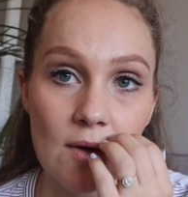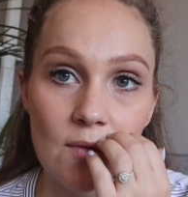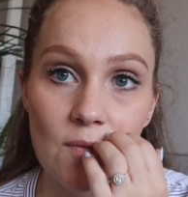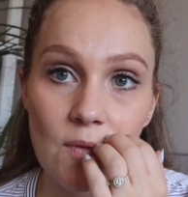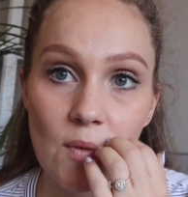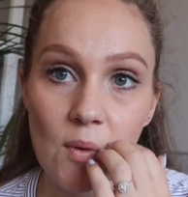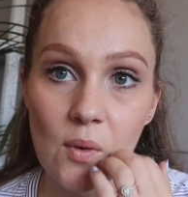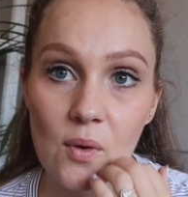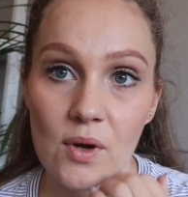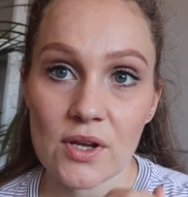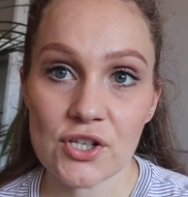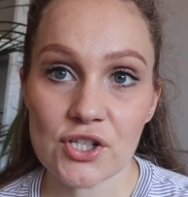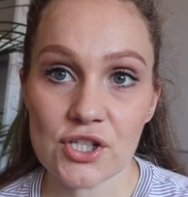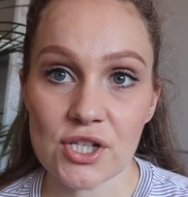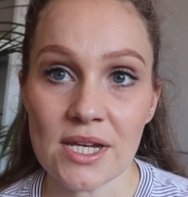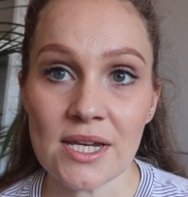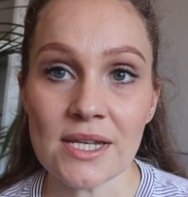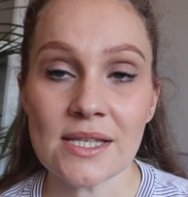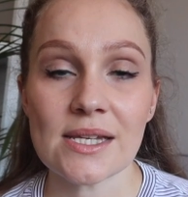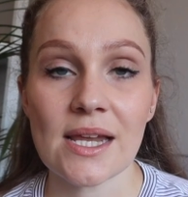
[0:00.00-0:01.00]
for a
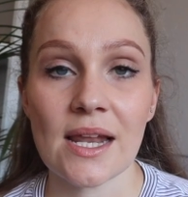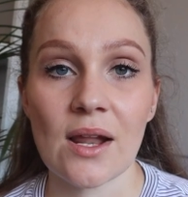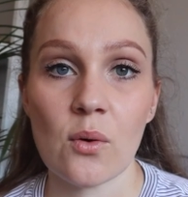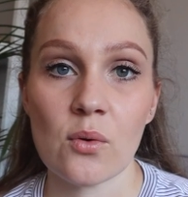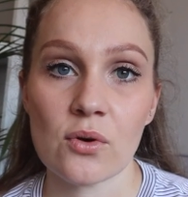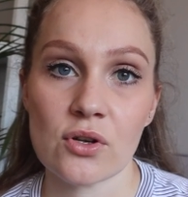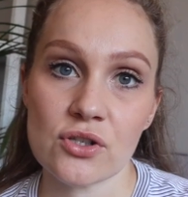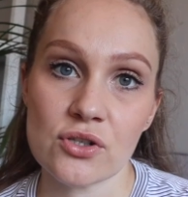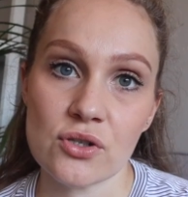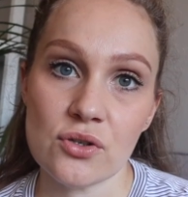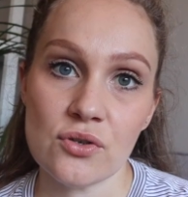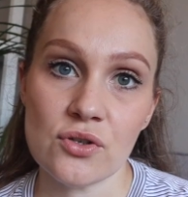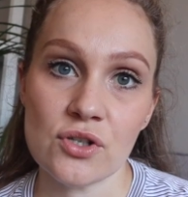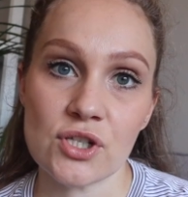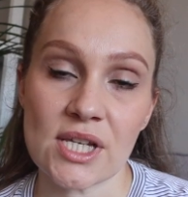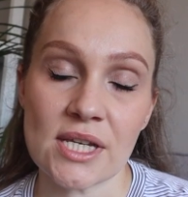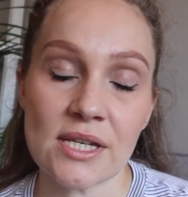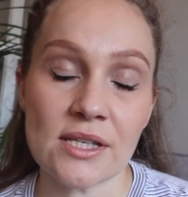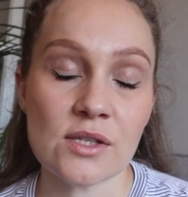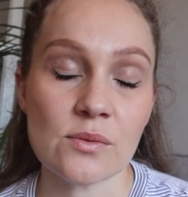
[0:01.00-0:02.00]
sheet, and I ordered 2
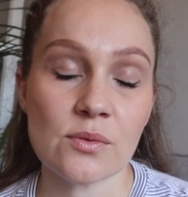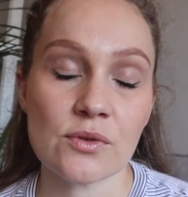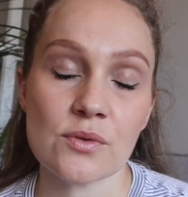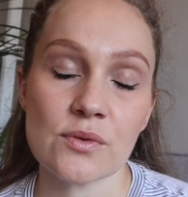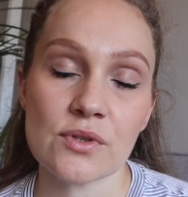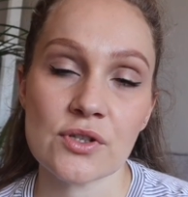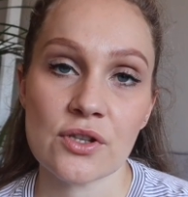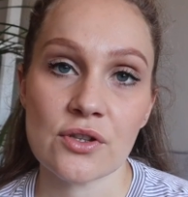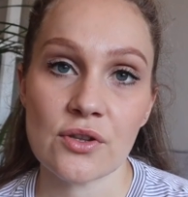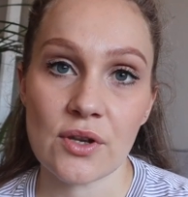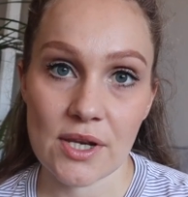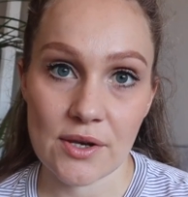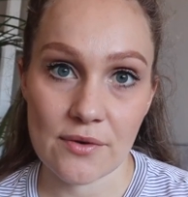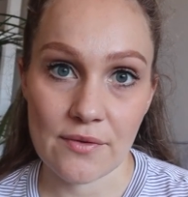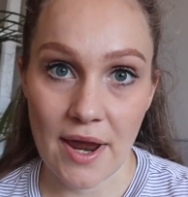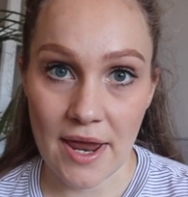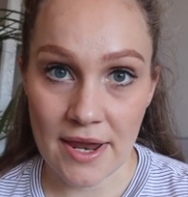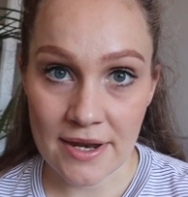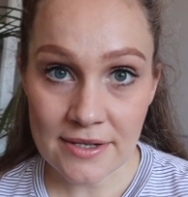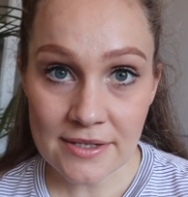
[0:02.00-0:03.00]
sheets, which was 30
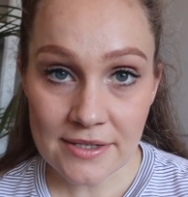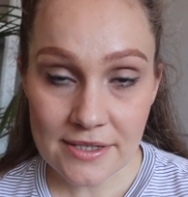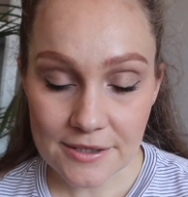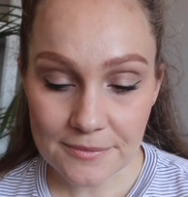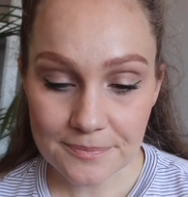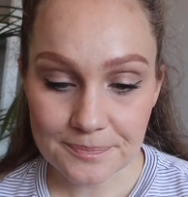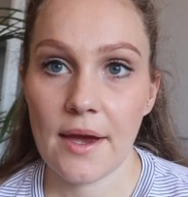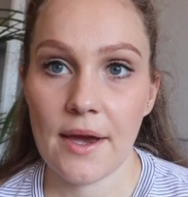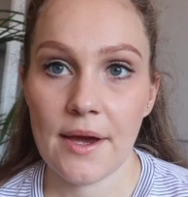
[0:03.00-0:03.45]
Rand.